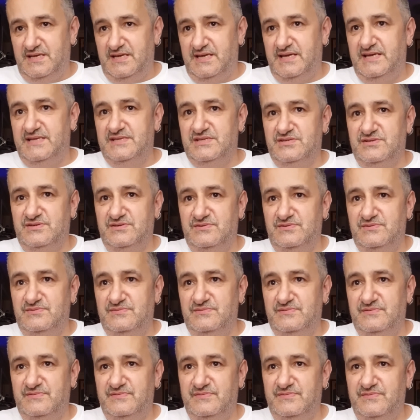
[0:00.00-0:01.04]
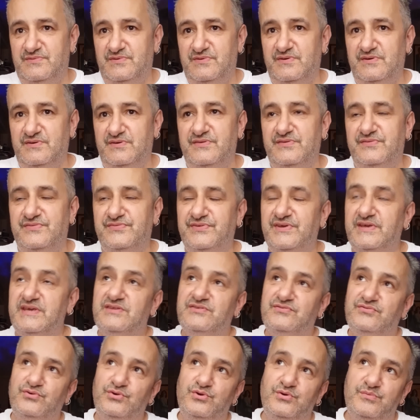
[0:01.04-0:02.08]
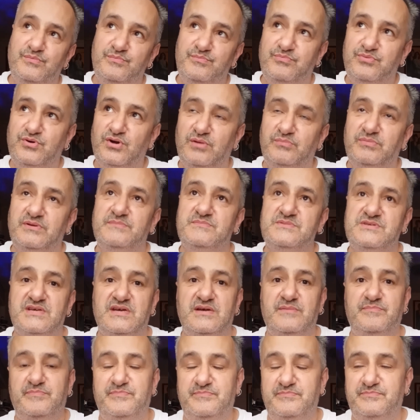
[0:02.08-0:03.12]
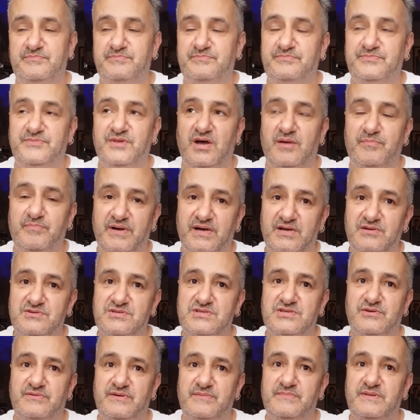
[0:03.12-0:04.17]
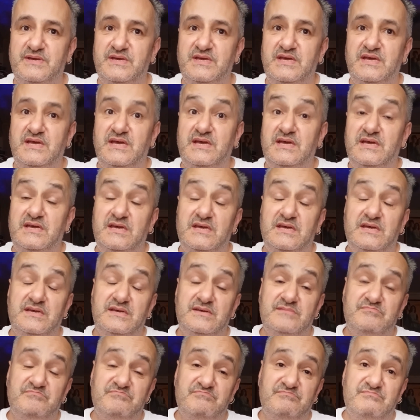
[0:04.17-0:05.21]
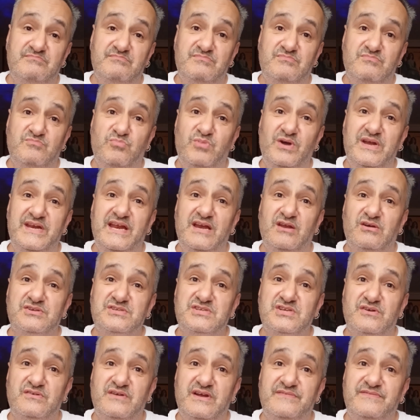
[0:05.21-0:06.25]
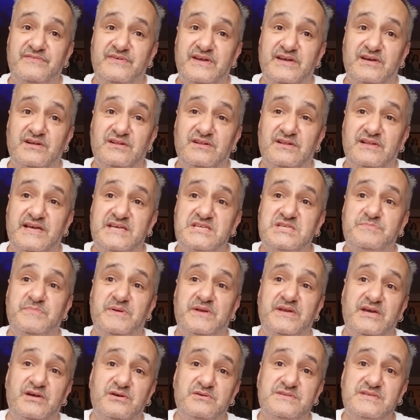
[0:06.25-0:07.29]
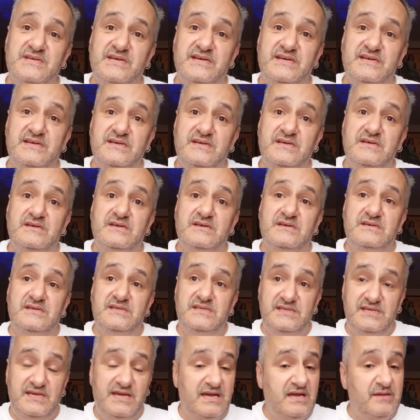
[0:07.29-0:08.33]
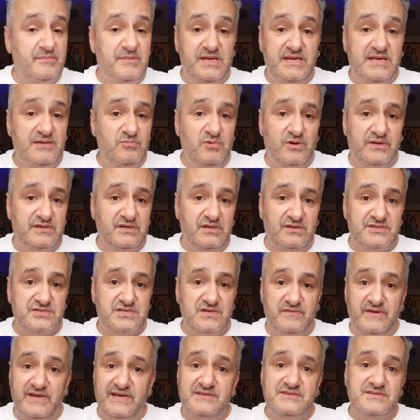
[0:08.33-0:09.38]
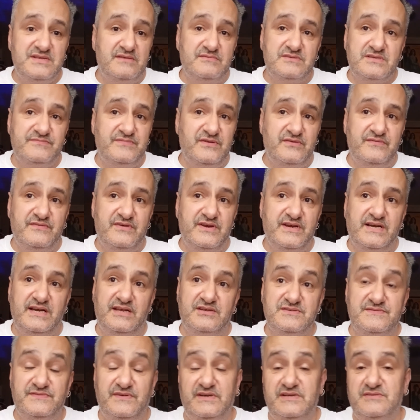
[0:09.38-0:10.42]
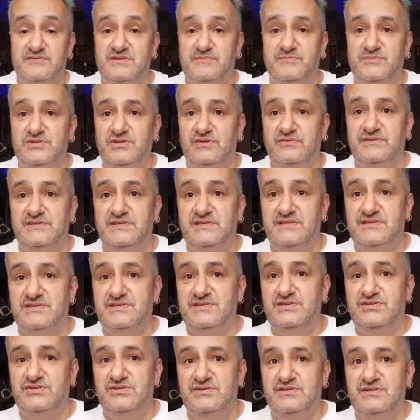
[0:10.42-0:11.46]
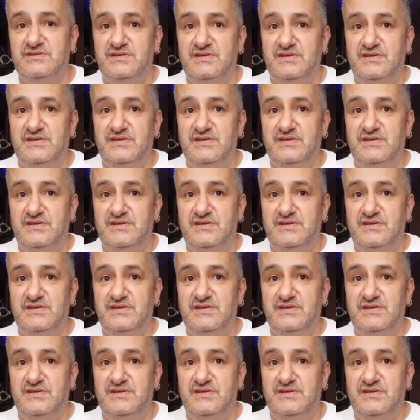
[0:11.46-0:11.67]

and to think through problems that are posed to him. When he lost to Rafael Espinoza, yeah, I mean, he won lots of rounds. That was a very, very close fight. It was a majority decision.